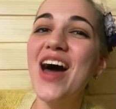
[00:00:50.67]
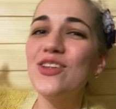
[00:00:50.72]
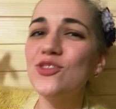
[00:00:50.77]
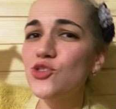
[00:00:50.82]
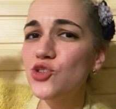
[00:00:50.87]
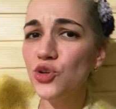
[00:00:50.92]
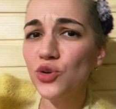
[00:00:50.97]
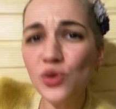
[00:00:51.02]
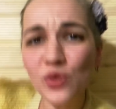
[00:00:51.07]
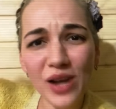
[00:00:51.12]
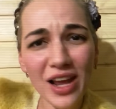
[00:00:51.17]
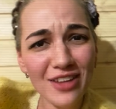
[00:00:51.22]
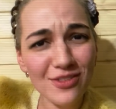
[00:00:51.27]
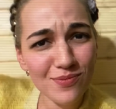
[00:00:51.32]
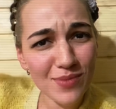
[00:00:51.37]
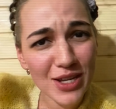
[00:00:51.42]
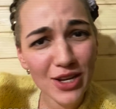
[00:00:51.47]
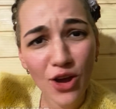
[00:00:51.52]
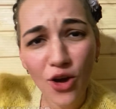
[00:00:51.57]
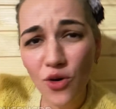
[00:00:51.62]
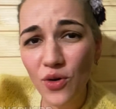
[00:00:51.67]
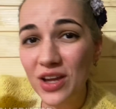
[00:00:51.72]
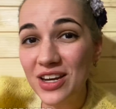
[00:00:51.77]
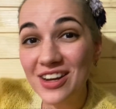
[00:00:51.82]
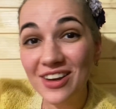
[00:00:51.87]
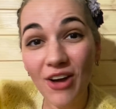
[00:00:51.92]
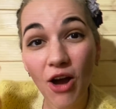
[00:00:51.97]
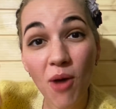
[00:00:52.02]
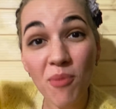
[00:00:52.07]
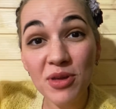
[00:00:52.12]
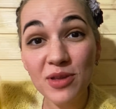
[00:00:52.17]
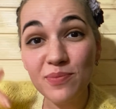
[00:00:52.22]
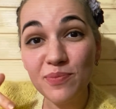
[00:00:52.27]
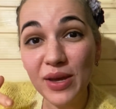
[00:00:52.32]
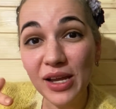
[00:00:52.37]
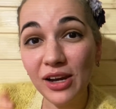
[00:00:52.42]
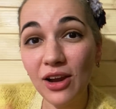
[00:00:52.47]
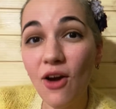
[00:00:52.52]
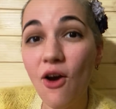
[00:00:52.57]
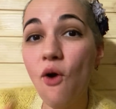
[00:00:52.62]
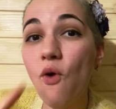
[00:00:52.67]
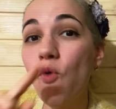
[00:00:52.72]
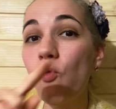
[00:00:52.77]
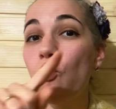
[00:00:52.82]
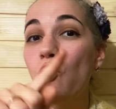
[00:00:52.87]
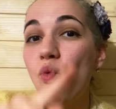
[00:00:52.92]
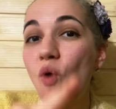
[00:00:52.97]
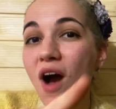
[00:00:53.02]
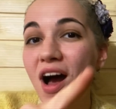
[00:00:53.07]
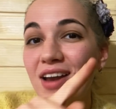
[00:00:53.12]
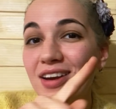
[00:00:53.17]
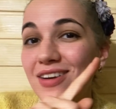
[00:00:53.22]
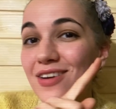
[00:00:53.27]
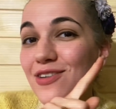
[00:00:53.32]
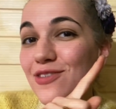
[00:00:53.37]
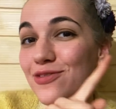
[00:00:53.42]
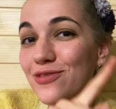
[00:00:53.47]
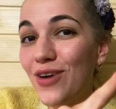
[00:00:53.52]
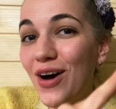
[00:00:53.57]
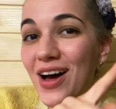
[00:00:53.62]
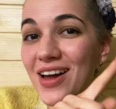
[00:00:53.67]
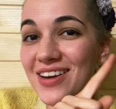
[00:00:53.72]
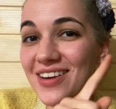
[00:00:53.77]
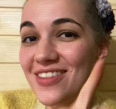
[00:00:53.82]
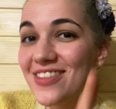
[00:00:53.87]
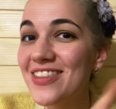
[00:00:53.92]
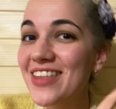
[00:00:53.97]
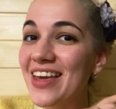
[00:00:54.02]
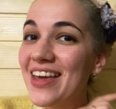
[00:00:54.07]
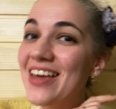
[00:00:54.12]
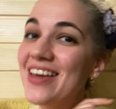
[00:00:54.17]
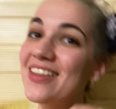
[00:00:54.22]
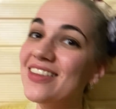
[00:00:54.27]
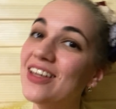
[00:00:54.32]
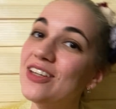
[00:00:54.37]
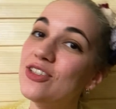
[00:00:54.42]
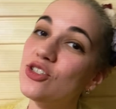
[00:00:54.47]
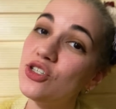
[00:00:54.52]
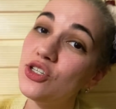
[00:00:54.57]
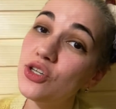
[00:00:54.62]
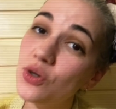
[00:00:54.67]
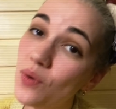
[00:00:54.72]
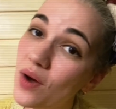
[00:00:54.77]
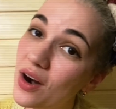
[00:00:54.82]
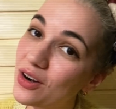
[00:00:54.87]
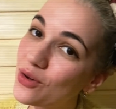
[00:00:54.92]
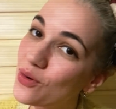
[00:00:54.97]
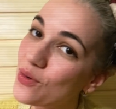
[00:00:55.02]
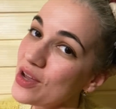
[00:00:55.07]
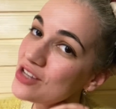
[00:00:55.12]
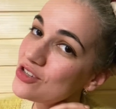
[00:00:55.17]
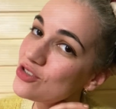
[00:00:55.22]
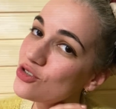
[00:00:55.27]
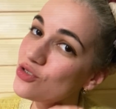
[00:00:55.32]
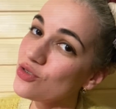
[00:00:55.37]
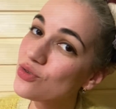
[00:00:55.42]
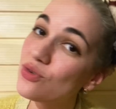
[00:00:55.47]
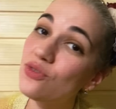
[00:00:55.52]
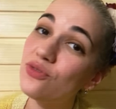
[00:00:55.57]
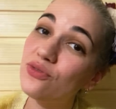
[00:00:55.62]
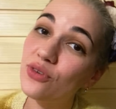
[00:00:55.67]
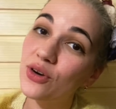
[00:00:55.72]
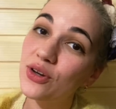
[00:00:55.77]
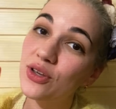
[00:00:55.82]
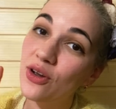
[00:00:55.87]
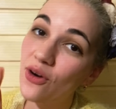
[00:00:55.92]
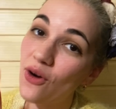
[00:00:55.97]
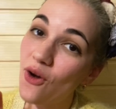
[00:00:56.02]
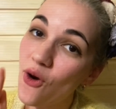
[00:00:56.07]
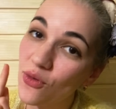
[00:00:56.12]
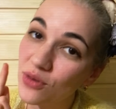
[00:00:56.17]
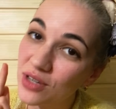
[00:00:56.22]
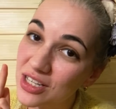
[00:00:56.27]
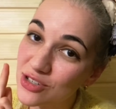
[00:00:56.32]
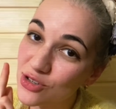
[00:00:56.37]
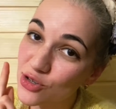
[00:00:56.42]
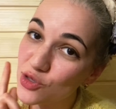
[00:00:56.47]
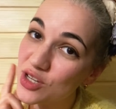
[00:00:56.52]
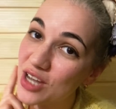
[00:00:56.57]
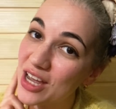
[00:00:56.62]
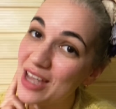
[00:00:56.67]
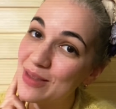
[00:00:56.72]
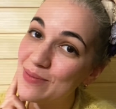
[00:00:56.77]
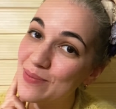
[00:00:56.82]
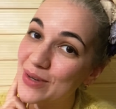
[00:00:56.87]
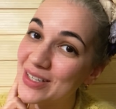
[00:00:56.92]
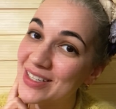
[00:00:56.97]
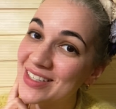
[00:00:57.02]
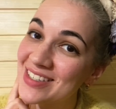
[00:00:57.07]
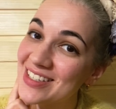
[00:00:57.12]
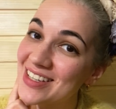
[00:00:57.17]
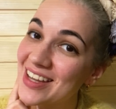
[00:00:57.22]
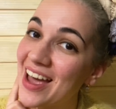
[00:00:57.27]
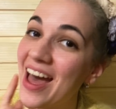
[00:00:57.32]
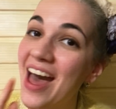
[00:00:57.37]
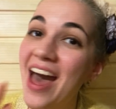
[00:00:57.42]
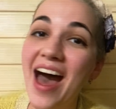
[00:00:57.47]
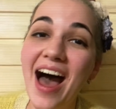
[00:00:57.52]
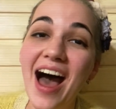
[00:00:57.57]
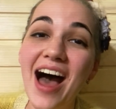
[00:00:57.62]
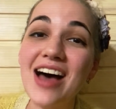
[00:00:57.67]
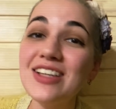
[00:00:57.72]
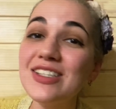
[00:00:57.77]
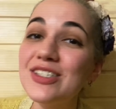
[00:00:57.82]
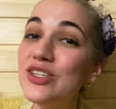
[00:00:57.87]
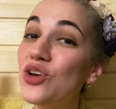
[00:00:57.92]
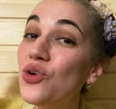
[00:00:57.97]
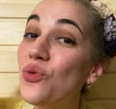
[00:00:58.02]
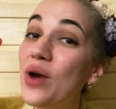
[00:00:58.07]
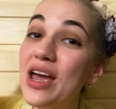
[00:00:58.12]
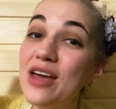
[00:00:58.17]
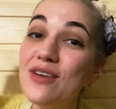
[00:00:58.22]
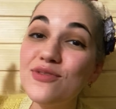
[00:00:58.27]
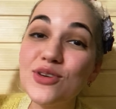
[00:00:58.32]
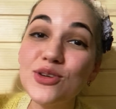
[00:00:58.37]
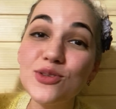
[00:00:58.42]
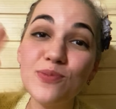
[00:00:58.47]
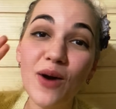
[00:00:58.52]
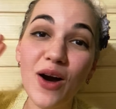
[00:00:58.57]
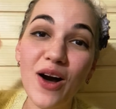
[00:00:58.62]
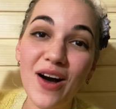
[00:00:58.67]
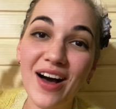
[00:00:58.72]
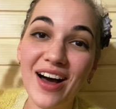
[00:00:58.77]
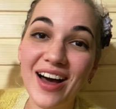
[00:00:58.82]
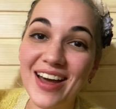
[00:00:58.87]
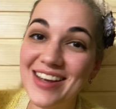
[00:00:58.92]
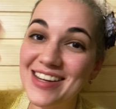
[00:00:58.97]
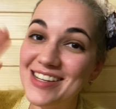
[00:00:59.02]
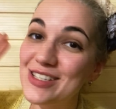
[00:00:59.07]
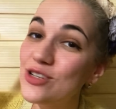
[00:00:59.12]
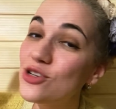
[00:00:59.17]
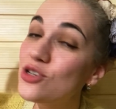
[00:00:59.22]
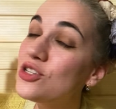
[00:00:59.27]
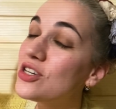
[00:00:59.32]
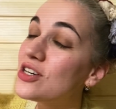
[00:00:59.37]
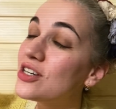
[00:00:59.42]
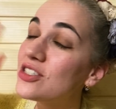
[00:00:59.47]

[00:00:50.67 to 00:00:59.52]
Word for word: do let me know in a comment below one fun thing that you are going to do for your own entertainment as you wave goodbye to the